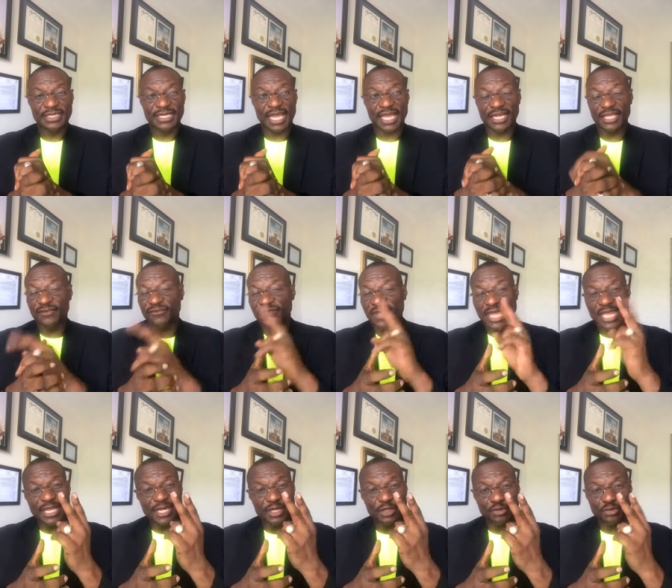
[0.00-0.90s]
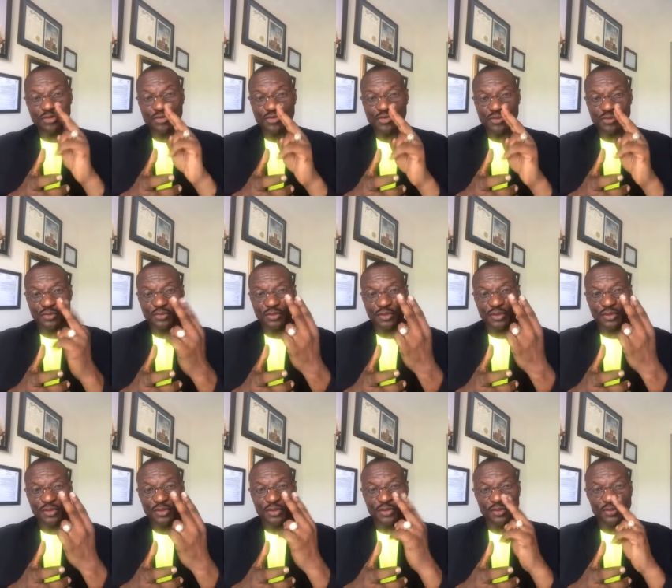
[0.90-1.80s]
that if any two
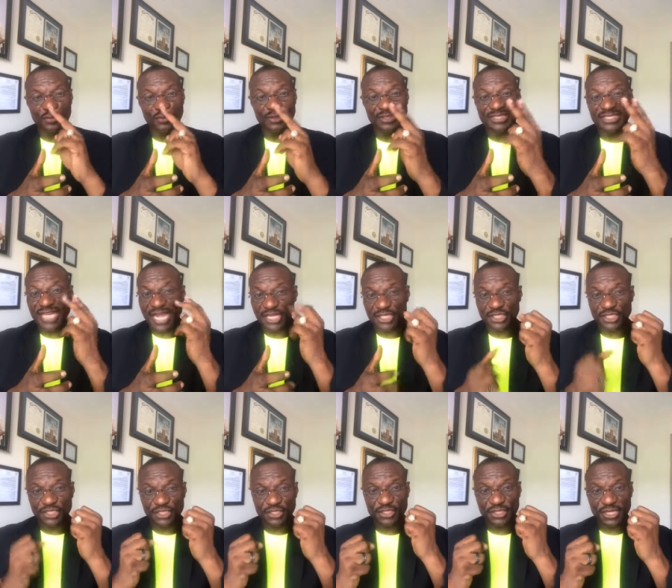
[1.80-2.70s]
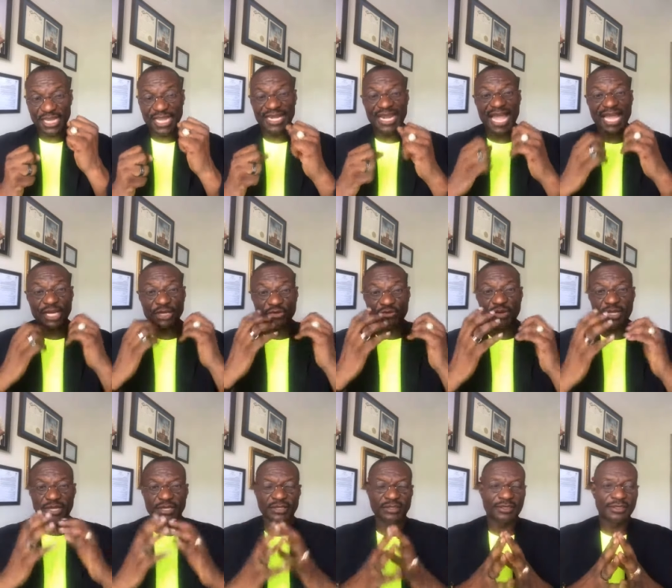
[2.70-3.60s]
will touch and
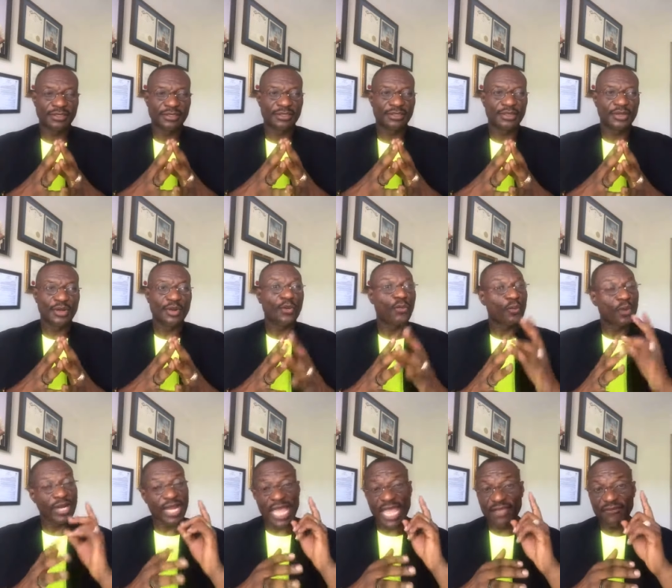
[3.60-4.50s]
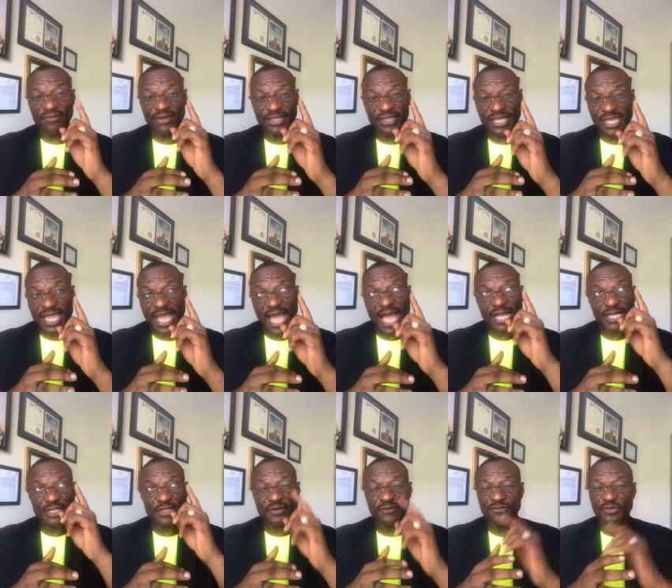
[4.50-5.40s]
agree, whatever they
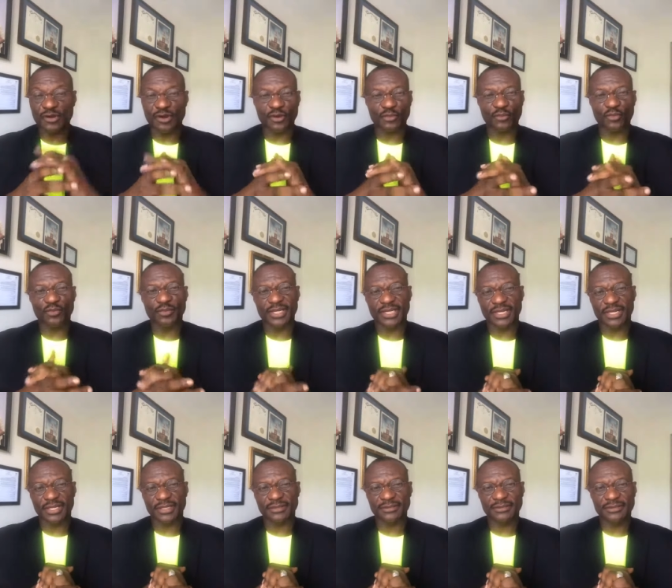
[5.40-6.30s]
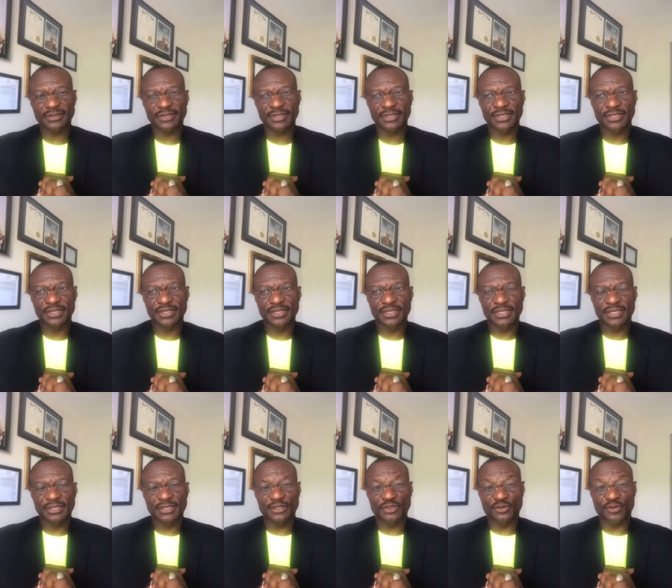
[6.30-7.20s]
ask of God will be done.
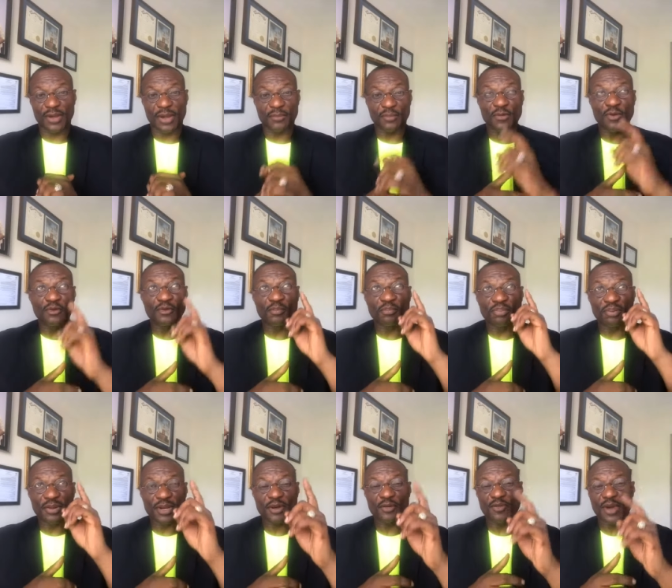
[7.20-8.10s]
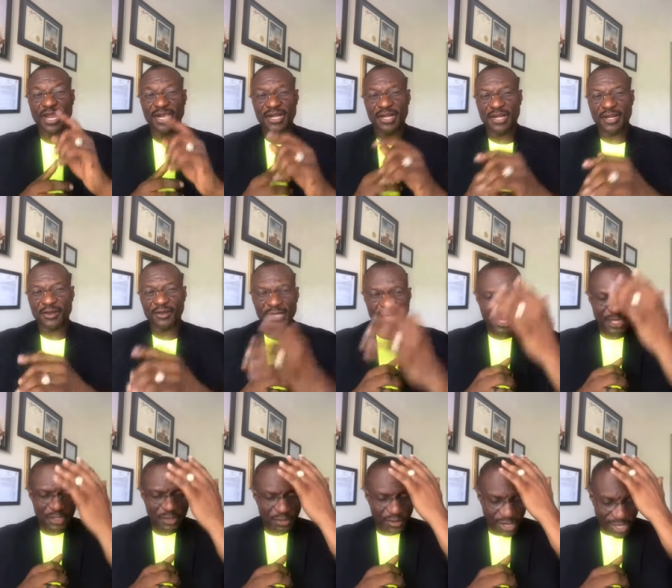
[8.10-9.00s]
So I'm going to pray right now.
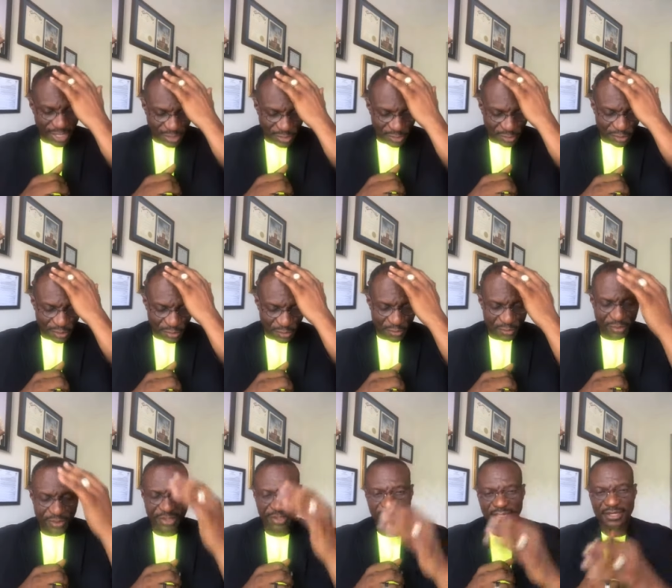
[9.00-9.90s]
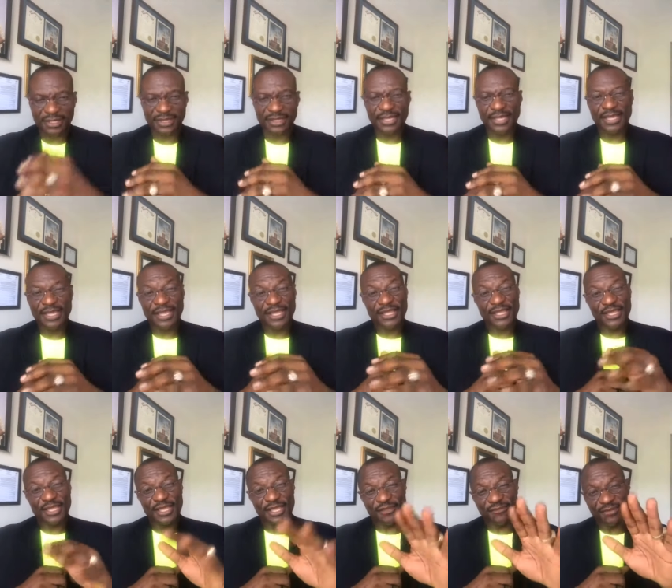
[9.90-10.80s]
Lay your hands on your own head,
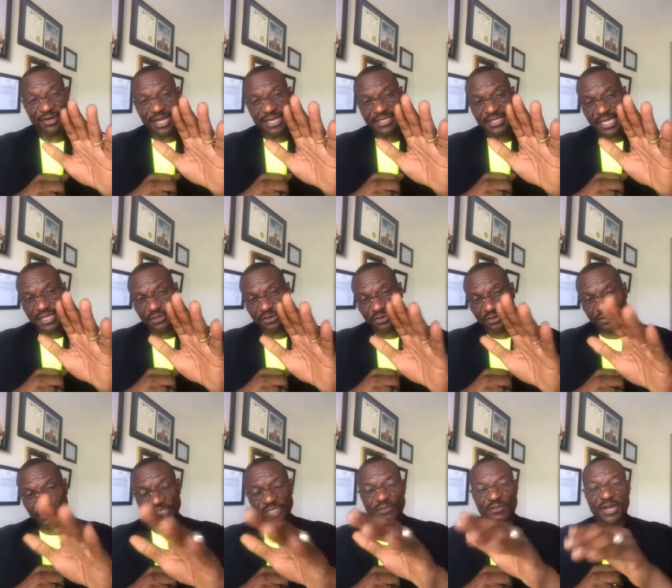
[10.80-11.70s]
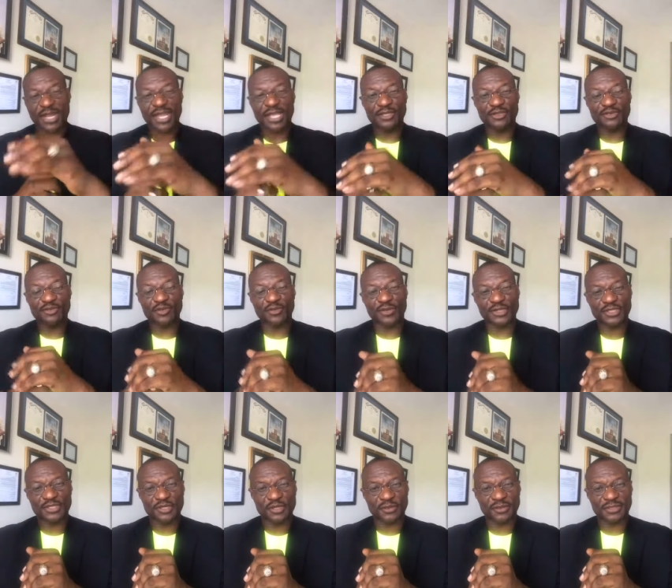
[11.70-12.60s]
even as I stretch my hands
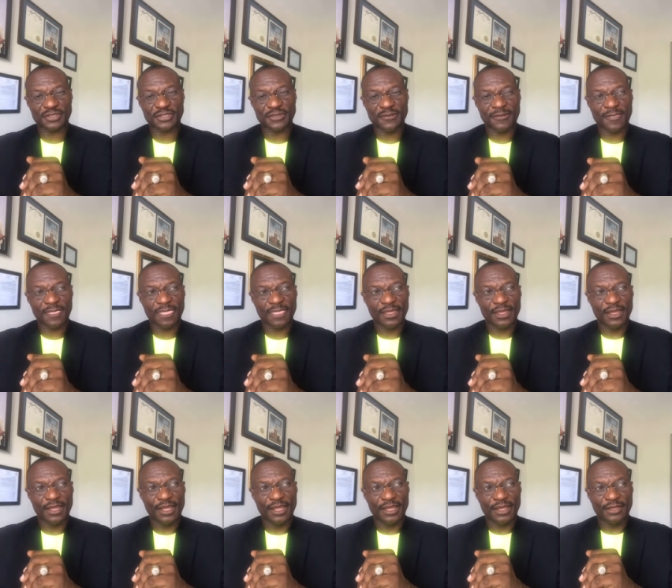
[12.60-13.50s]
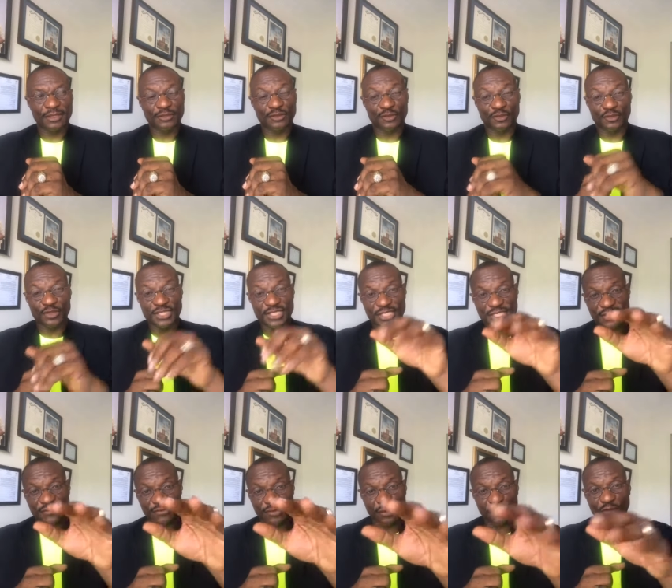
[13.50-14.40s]
towards yours to
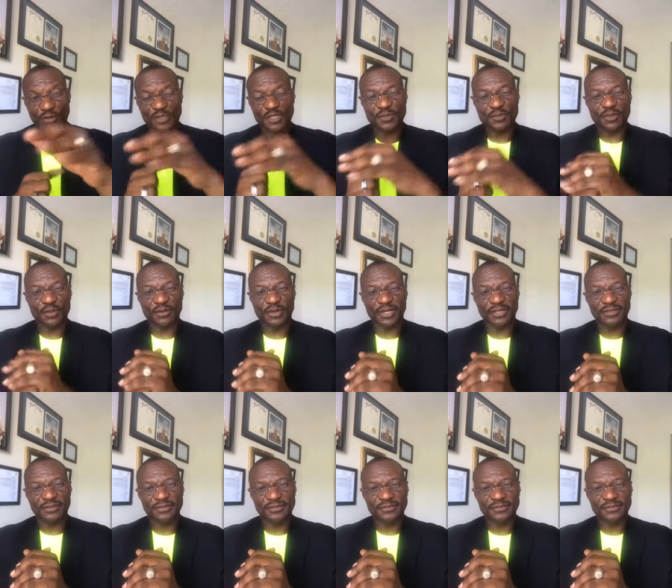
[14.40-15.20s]
receive the Holy Spirit.